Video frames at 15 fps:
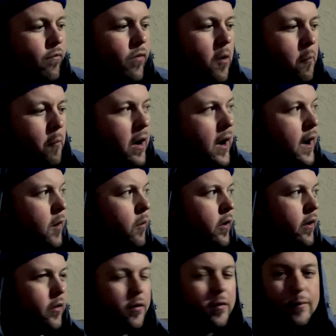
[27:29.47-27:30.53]
But
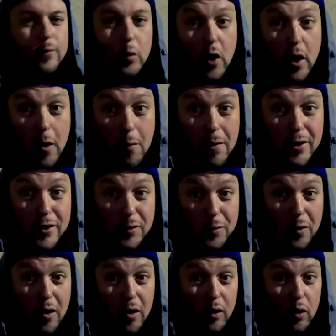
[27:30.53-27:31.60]
anyways, we're on our mission, we're
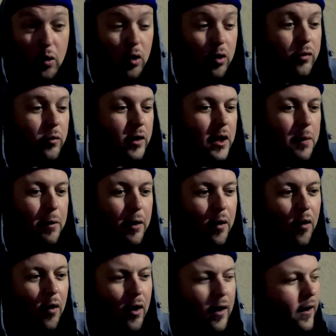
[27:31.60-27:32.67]
on our goals, we're keeping
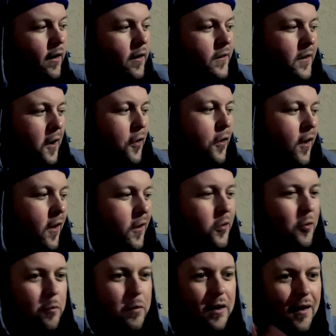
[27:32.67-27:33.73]
going, and I thought this
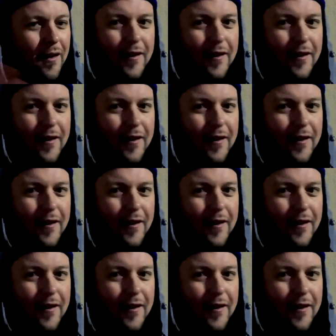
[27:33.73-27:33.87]
would be a